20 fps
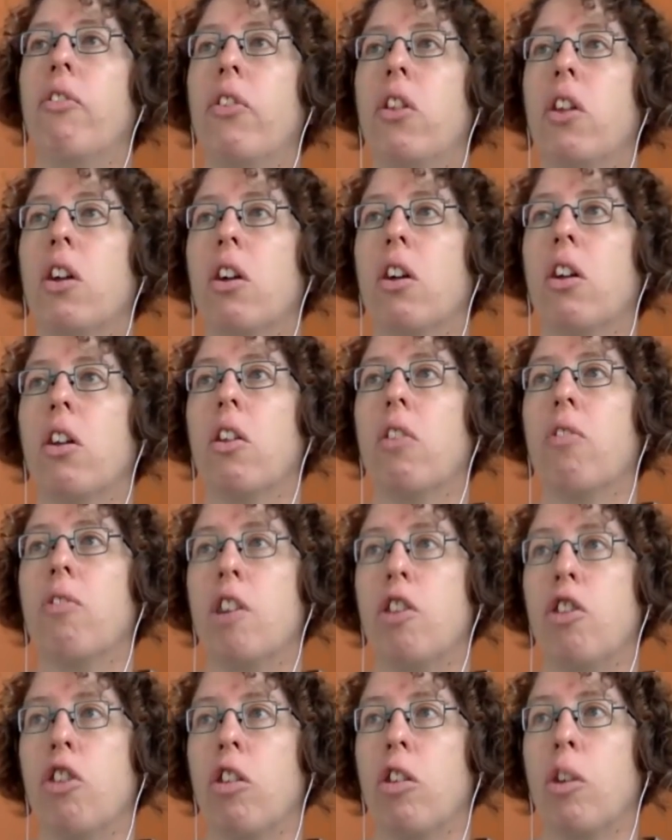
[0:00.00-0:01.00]
the
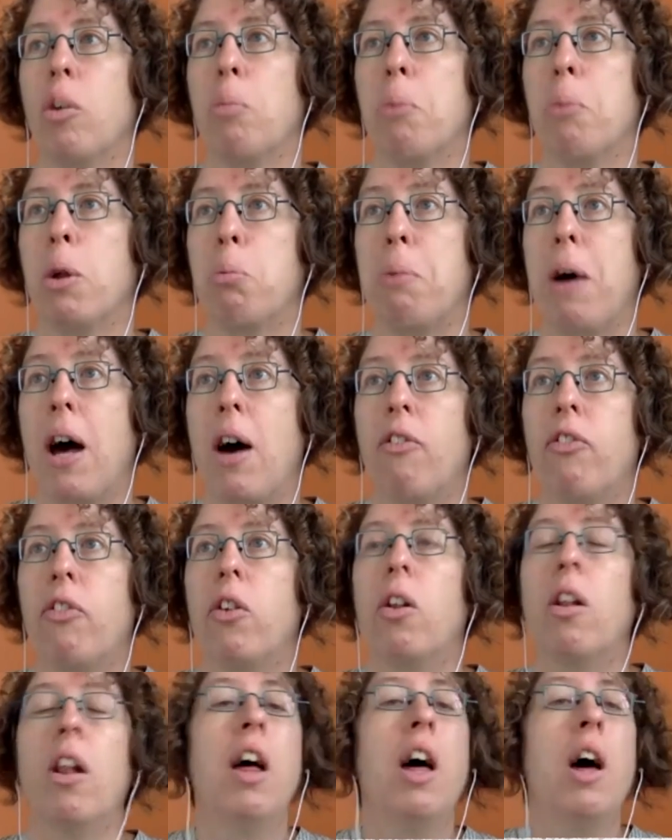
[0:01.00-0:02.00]
richest and most
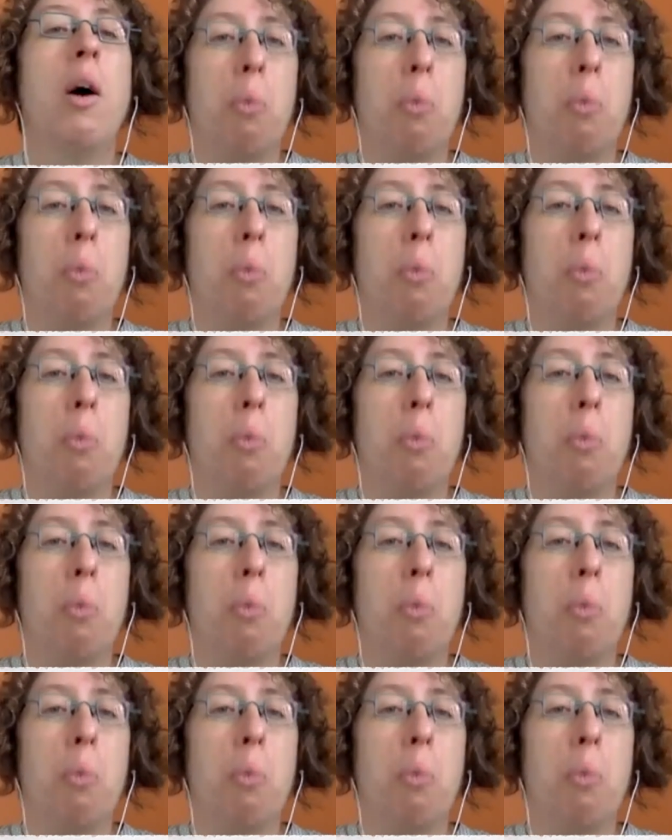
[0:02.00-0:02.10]
powerful,